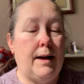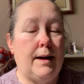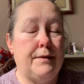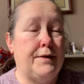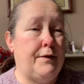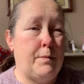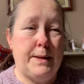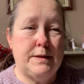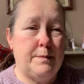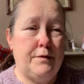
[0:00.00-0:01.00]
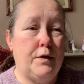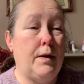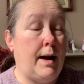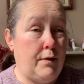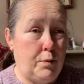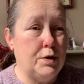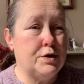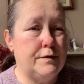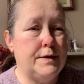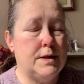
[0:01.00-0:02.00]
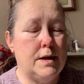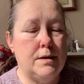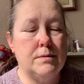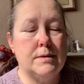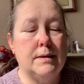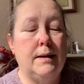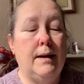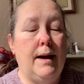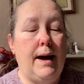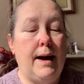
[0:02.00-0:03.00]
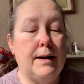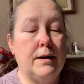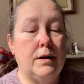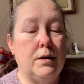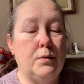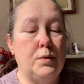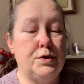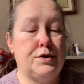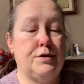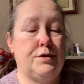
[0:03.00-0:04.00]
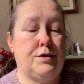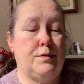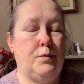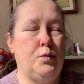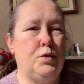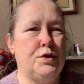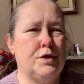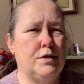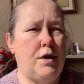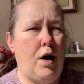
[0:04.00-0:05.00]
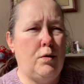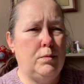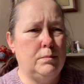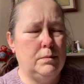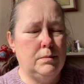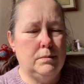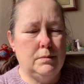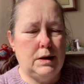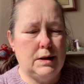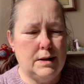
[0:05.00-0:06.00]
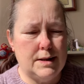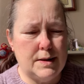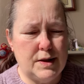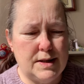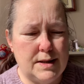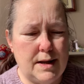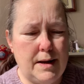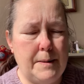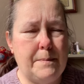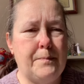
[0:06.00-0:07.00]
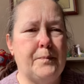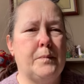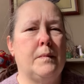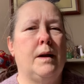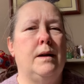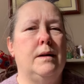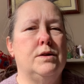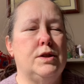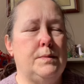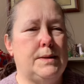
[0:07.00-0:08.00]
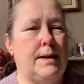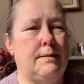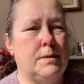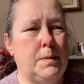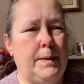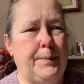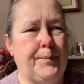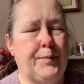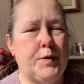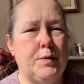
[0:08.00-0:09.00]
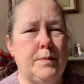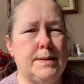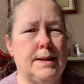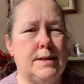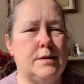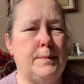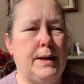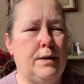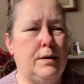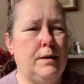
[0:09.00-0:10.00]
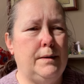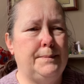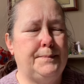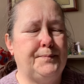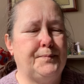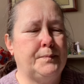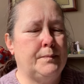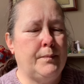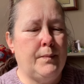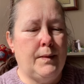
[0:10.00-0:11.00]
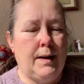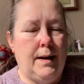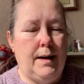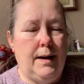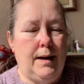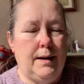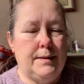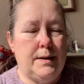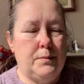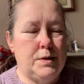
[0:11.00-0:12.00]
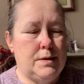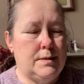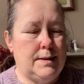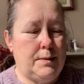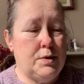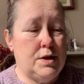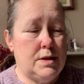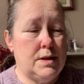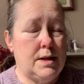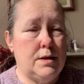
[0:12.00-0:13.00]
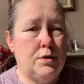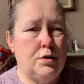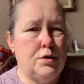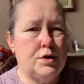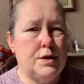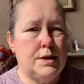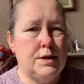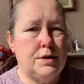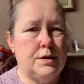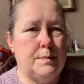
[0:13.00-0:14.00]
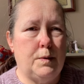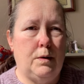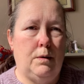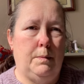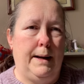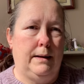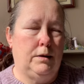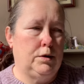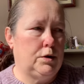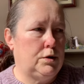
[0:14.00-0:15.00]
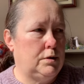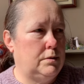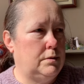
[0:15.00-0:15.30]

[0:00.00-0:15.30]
I've never met her before. I have watched the videos. Hannah Wollstonholm, I think that's how you say it. She was there as well. So it was nice to meet her. And that was yesterday at the Yorkshire Stitchers. Oh my gosh.